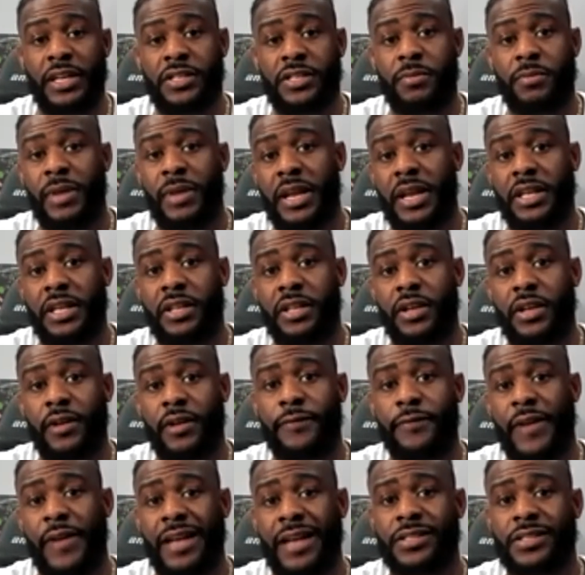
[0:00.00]
to get somebody in
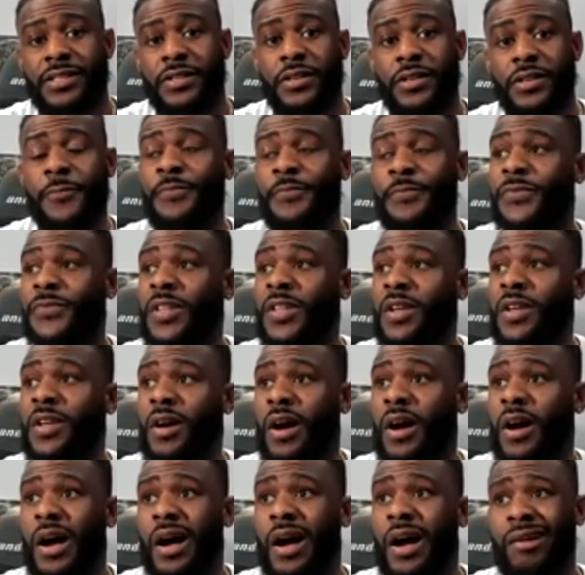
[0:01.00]
there faster.
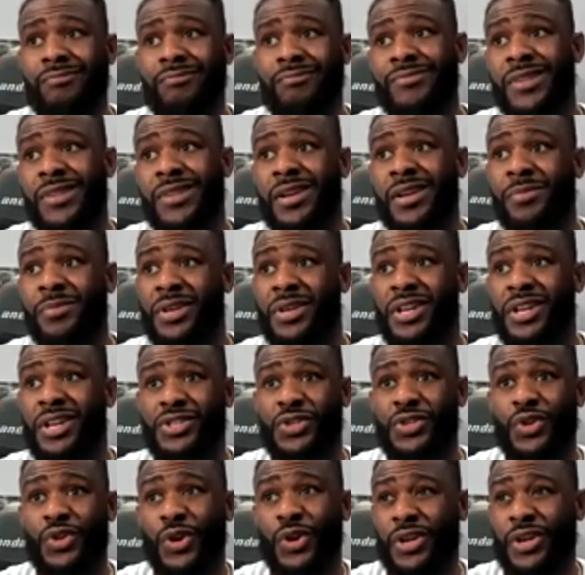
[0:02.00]
Um,
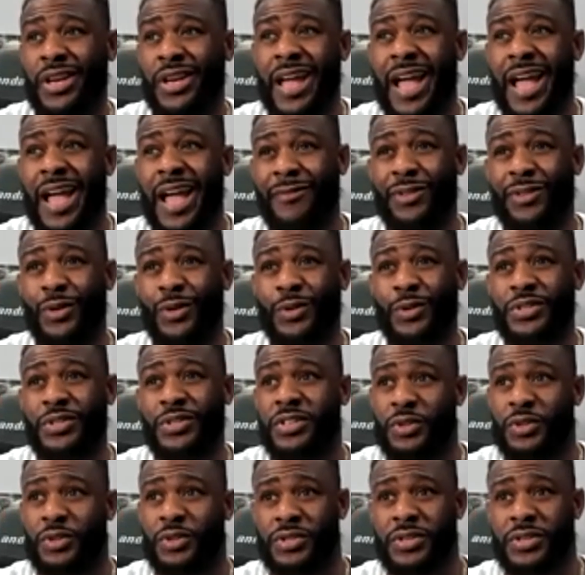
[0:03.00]
because you know you're gonna have
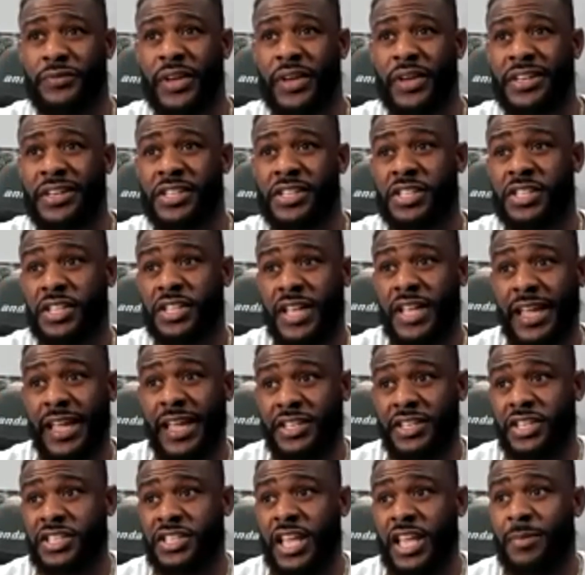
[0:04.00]
those those advantages. Because
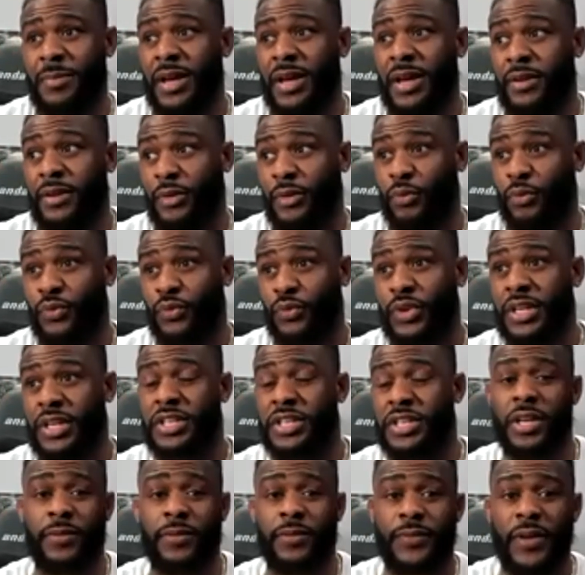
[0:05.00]
I just came out of a
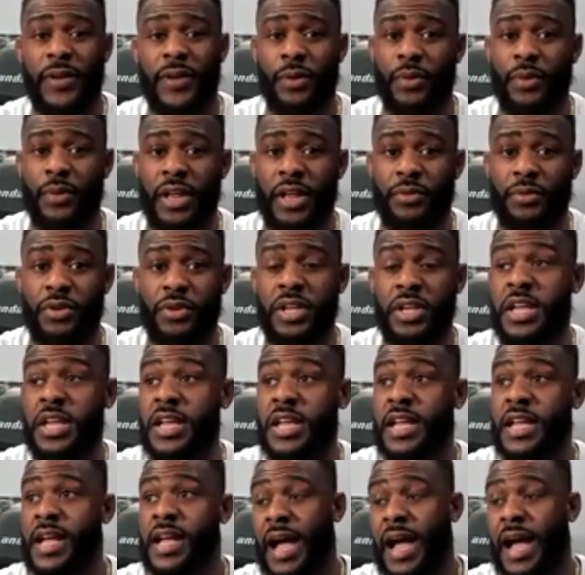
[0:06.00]
really tough fight with Henry.
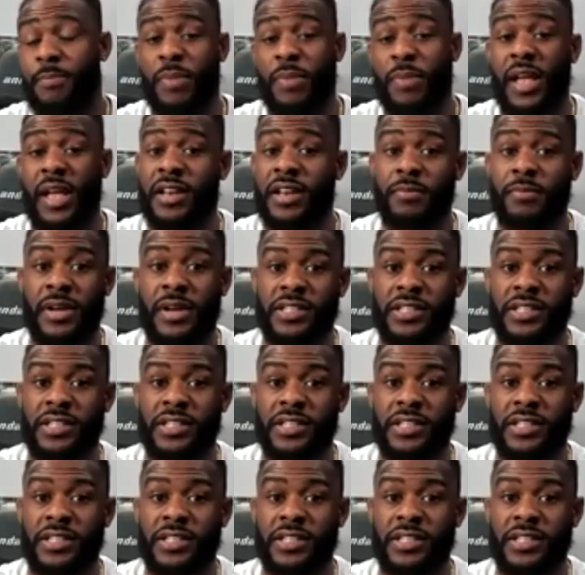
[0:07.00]
I banged